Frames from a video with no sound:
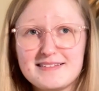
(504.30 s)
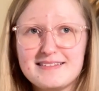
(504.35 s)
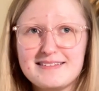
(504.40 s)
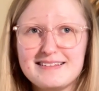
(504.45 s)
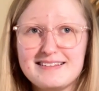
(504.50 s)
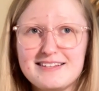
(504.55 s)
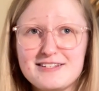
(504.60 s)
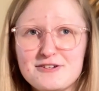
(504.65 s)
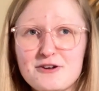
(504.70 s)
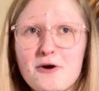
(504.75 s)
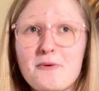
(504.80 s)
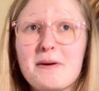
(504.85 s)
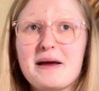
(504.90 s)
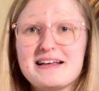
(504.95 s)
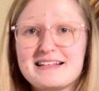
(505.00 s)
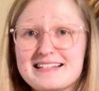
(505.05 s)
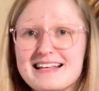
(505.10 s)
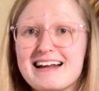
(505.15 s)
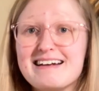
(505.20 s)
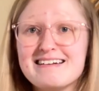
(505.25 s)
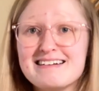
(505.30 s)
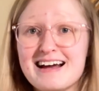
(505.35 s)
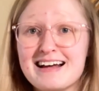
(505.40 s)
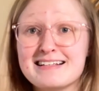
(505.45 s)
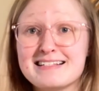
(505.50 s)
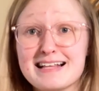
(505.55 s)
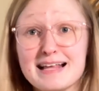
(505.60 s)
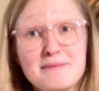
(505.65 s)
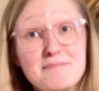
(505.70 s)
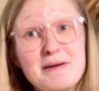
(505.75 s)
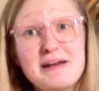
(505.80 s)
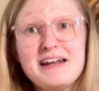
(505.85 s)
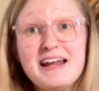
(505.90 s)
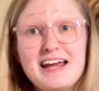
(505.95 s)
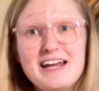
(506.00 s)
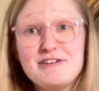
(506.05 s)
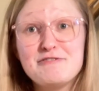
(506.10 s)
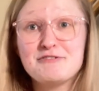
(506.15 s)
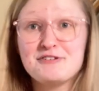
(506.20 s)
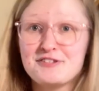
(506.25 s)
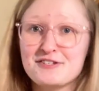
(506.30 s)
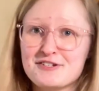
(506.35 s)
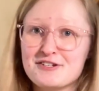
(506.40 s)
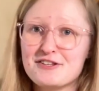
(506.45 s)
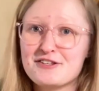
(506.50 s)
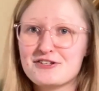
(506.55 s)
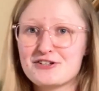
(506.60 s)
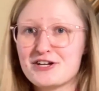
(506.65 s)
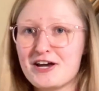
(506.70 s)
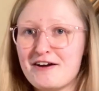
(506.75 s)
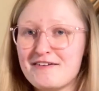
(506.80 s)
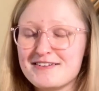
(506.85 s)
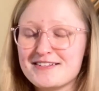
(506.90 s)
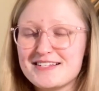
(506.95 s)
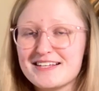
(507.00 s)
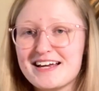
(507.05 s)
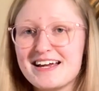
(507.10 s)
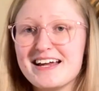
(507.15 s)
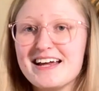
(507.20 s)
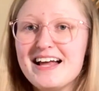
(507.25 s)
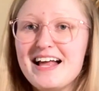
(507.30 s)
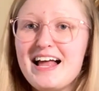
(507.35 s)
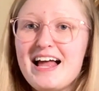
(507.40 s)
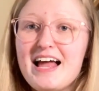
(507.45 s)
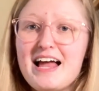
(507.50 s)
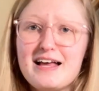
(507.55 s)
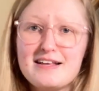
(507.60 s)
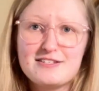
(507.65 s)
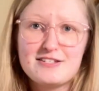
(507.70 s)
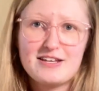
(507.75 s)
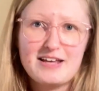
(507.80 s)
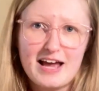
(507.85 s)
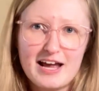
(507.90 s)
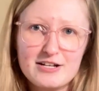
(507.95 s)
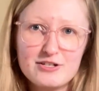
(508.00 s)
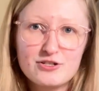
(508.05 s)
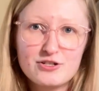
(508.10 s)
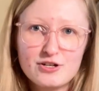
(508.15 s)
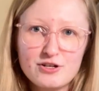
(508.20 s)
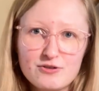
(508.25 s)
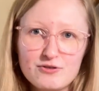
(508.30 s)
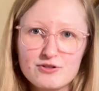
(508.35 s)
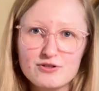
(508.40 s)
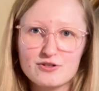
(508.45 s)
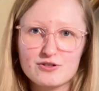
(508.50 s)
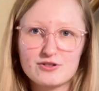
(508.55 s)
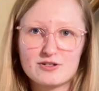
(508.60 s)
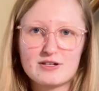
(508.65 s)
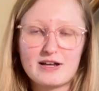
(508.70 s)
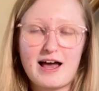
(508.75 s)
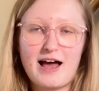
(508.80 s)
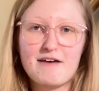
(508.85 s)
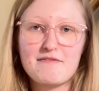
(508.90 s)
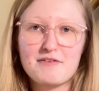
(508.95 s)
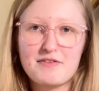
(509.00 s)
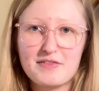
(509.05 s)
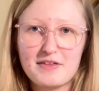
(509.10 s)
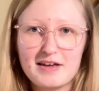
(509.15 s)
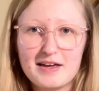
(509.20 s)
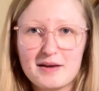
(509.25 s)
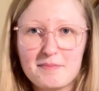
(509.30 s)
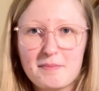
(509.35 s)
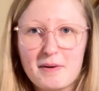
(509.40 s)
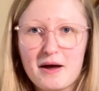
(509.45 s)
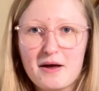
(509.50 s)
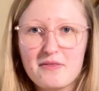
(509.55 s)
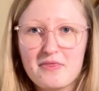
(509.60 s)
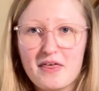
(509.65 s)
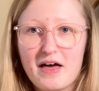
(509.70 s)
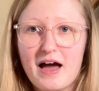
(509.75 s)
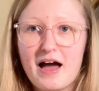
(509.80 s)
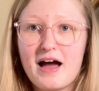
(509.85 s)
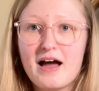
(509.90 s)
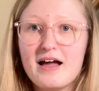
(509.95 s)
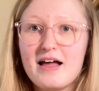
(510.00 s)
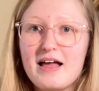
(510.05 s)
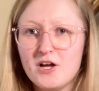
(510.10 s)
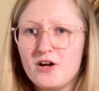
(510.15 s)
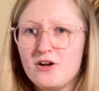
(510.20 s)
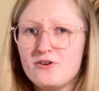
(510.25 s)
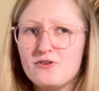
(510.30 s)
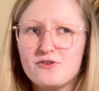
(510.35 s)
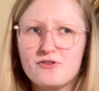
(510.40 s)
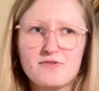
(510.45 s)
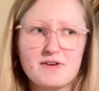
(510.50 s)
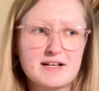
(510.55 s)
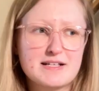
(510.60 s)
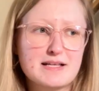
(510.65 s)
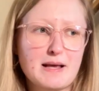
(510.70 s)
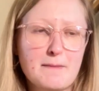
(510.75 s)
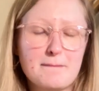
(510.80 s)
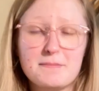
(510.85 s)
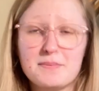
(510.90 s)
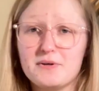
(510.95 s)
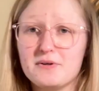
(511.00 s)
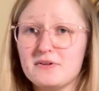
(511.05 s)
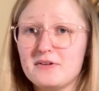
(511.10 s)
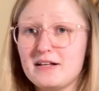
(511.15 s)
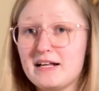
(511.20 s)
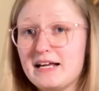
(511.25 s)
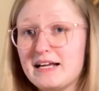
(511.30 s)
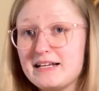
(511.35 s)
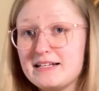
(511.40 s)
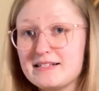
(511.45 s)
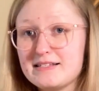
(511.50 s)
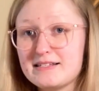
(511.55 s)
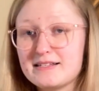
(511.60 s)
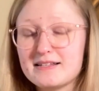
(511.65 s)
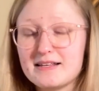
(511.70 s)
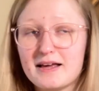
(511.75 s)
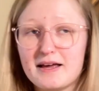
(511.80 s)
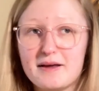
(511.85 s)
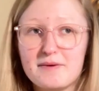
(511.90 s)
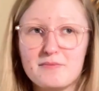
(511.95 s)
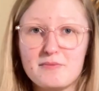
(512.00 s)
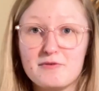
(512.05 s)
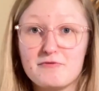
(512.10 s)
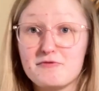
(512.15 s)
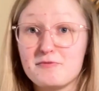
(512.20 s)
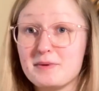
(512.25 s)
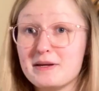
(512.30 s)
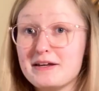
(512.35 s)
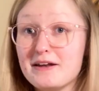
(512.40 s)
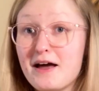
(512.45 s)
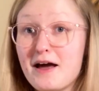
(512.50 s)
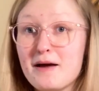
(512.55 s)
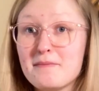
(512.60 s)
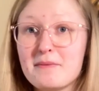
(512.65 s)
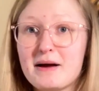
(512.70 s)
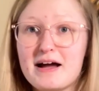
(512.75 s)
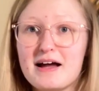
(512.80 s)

there's no way of saying it nicely, being a hindrance to the charity. So yeah, do just have a think about that. Another example is, well, for me now,